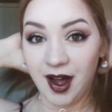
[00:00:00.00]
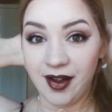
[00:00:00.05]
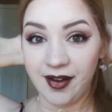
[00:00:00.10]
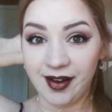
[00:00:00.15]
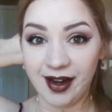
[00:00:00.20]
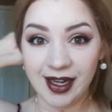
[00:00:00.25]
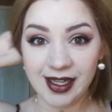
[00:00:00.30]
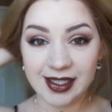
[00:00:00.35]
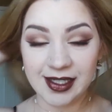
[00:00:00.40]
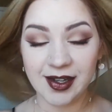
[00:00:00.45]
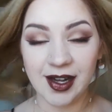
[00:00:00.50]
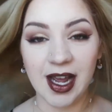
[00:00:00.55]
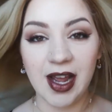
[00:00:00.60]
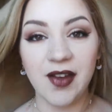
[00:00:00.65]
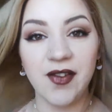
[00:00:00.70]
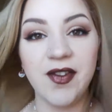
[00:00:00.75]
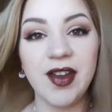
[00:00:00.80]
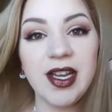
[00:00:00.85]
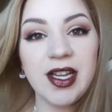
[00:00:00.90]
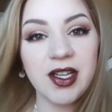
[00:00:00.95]
Alright, so
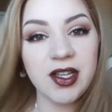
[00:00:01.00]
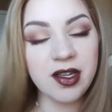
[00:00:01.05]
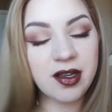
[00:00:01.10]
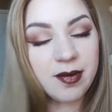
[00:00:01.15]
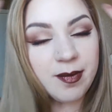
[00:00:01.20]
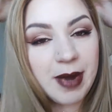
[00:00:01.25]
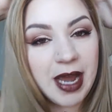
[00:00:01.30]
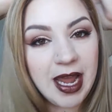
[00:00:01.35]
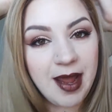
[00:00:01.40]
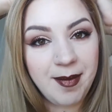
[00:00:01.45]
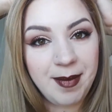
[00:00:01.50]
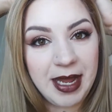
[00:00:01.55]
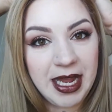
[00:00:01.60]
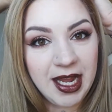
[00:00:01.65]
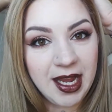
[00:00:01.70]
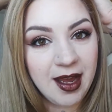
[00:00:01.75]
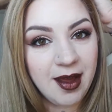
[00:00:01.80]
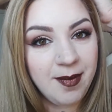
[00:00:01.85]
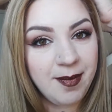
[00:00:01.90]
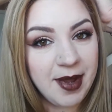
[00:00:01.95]
I finished my
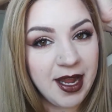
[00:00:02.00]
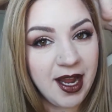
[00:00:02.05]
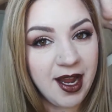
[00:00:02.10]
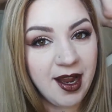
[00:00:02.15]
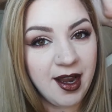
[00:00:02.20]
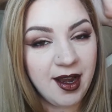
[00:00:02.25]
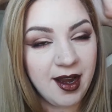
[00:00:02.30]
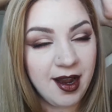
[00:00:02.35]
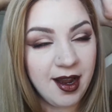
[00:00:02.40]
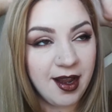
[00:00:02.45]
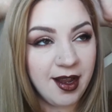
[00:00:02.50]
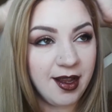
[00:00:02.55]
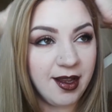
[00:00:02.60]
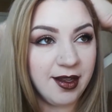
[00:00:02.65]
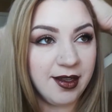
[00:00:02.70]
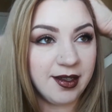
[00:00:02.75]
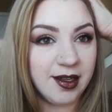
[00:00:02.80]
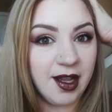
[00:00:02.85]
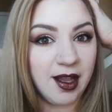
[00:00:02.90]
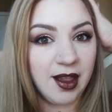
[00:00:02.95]
makeup and it is